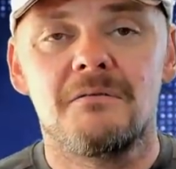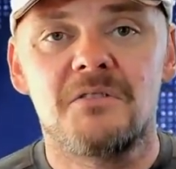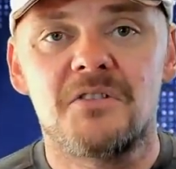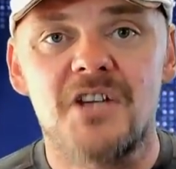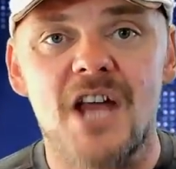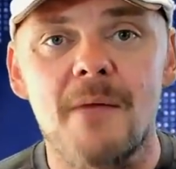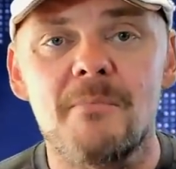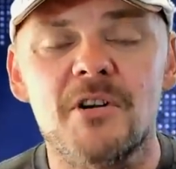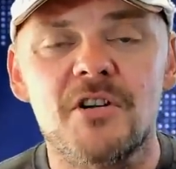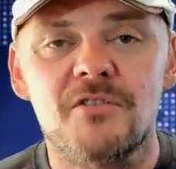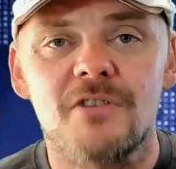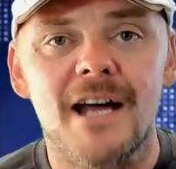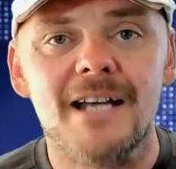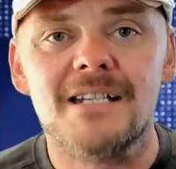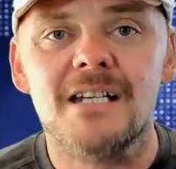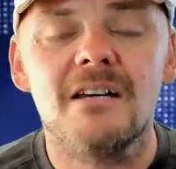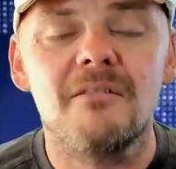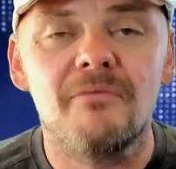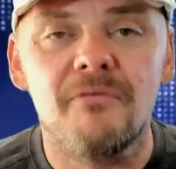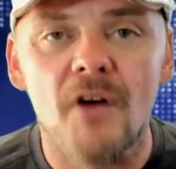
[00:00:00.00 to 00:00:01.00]

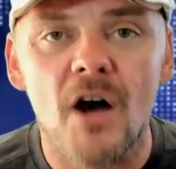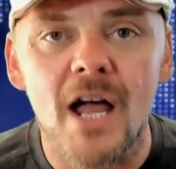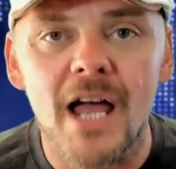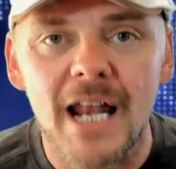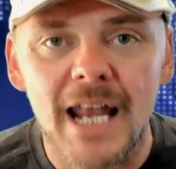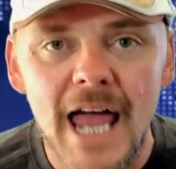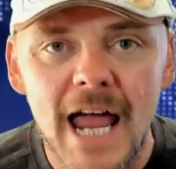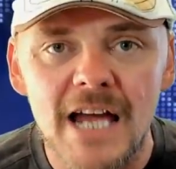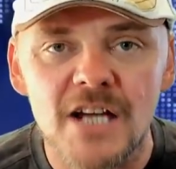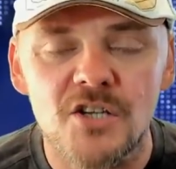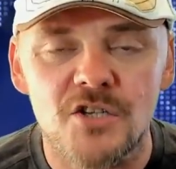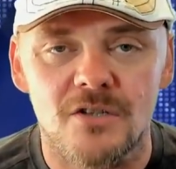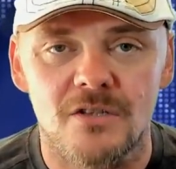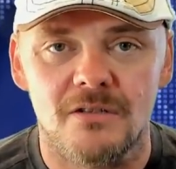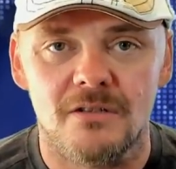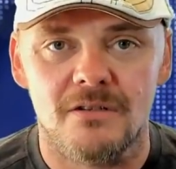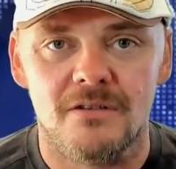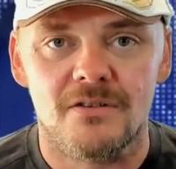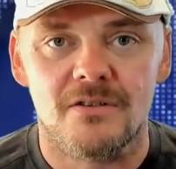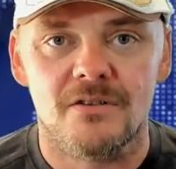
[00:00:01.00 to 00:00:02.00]
Democratic
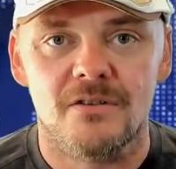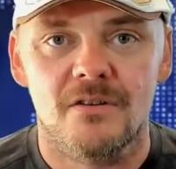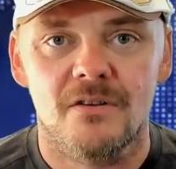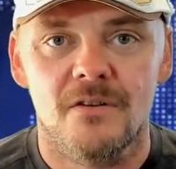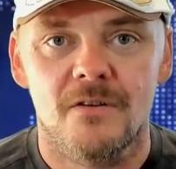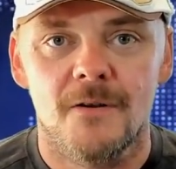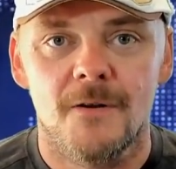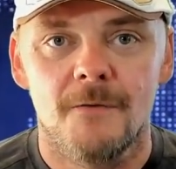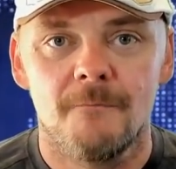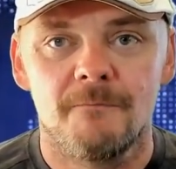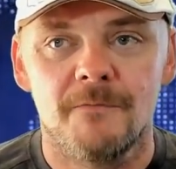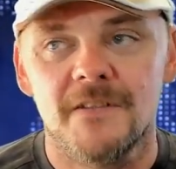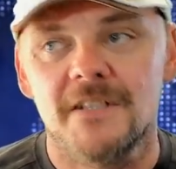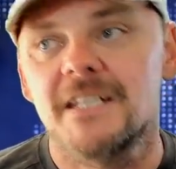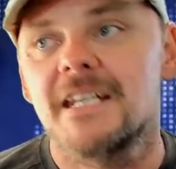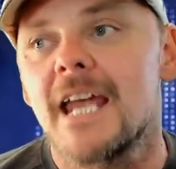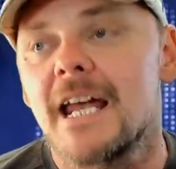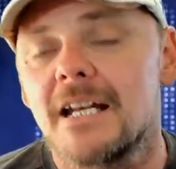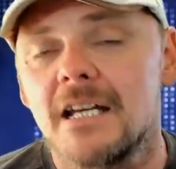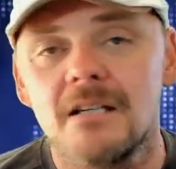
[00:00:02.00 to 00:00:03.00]
Violations, and
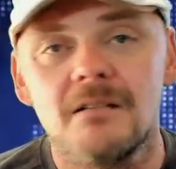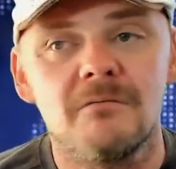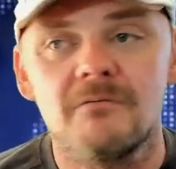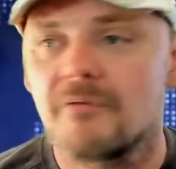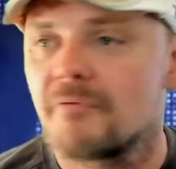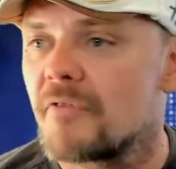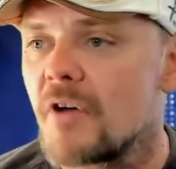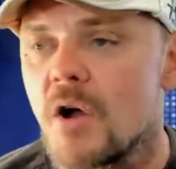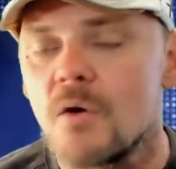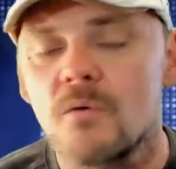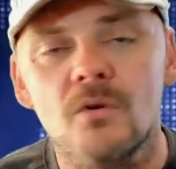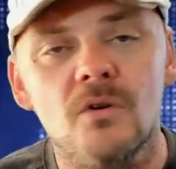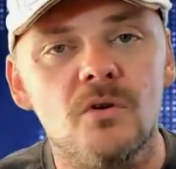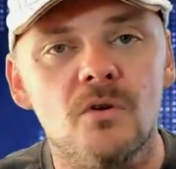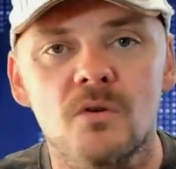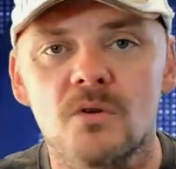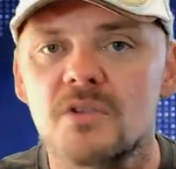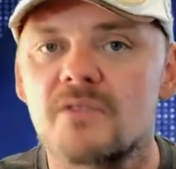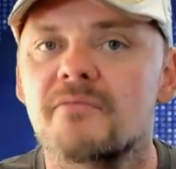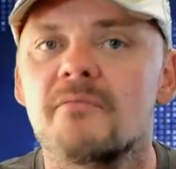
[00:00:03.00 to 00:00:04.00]
getting phone
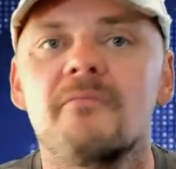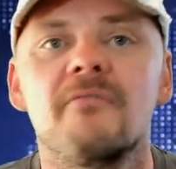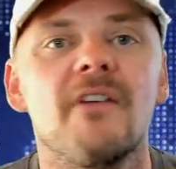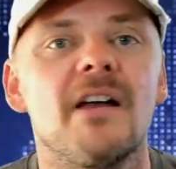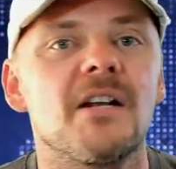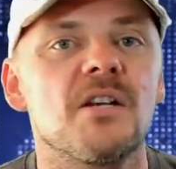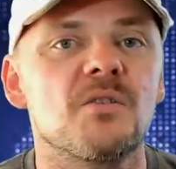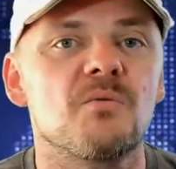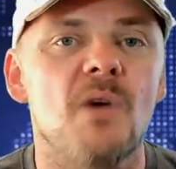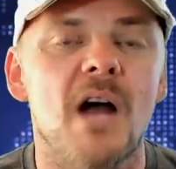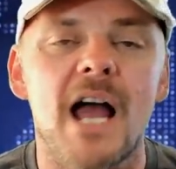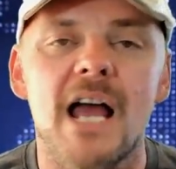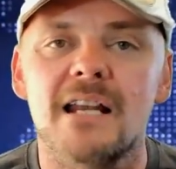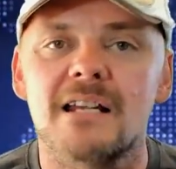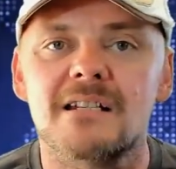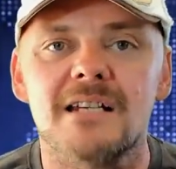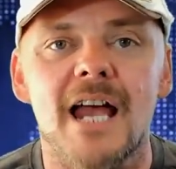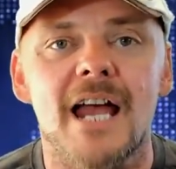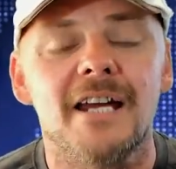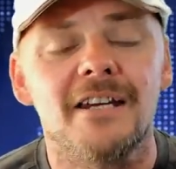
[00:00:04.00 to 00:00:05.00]
calls from Venezuela
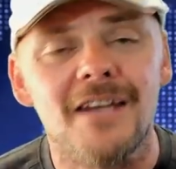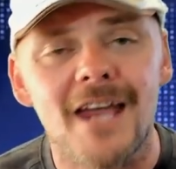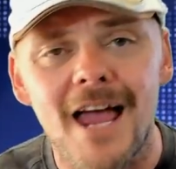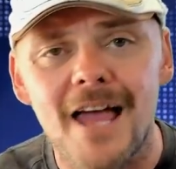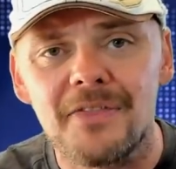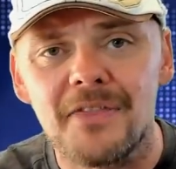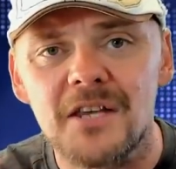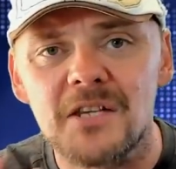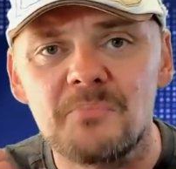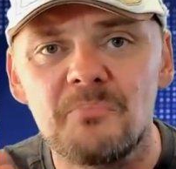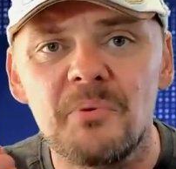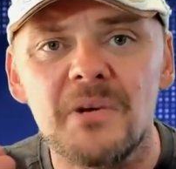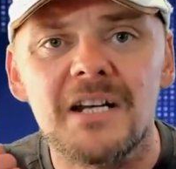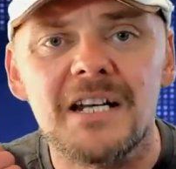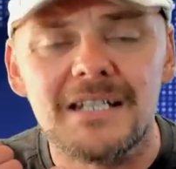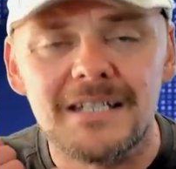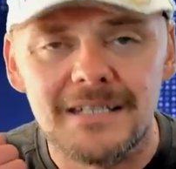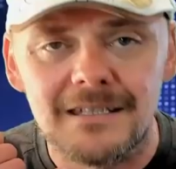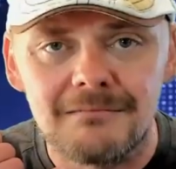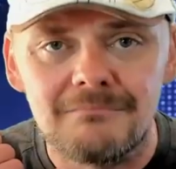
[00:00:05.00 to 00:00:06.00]
saying, yeah, there's been
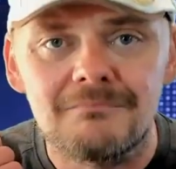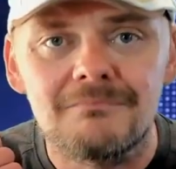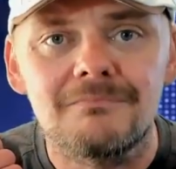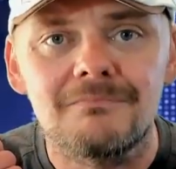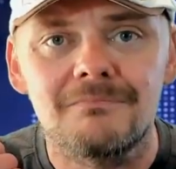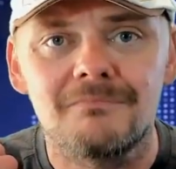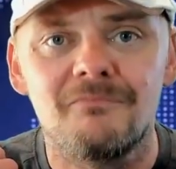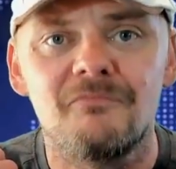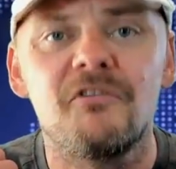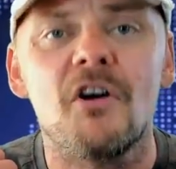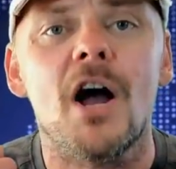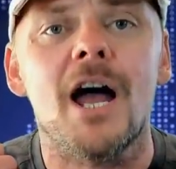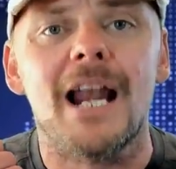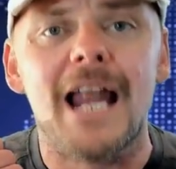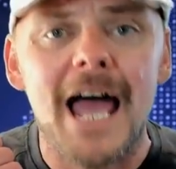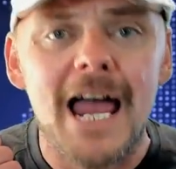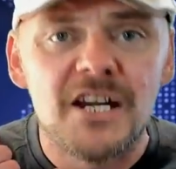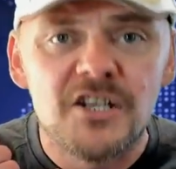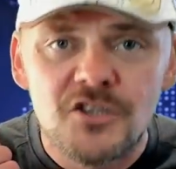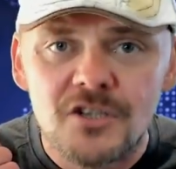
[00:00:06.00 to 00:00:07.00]
a
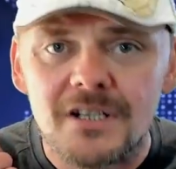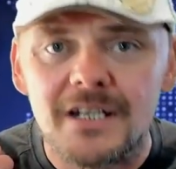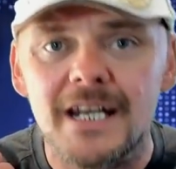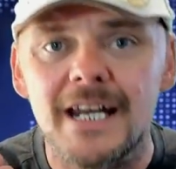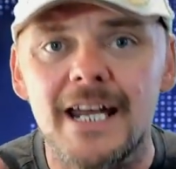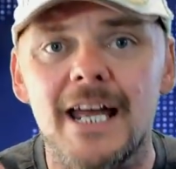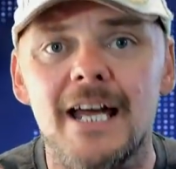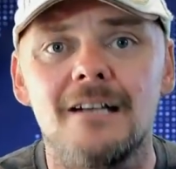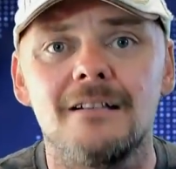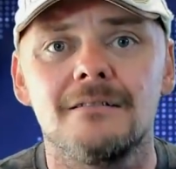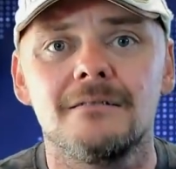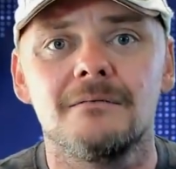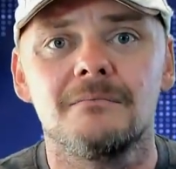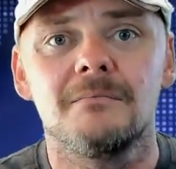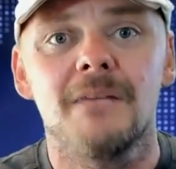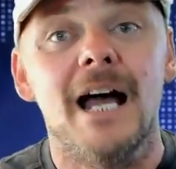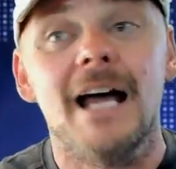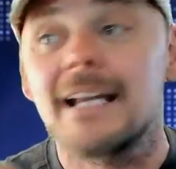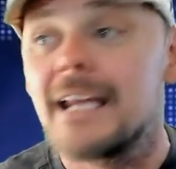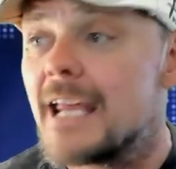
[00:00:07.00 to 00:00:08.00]
violation here
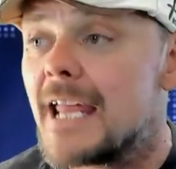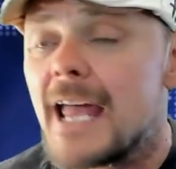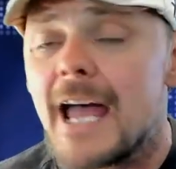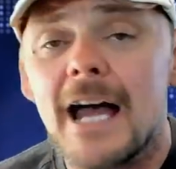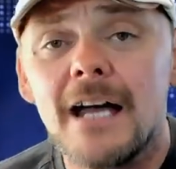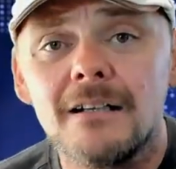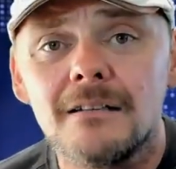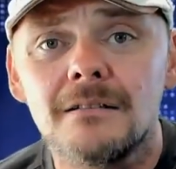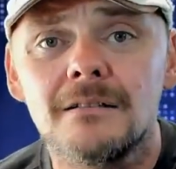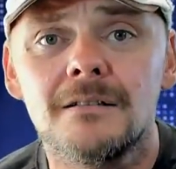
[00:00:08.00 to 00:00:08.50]
and here,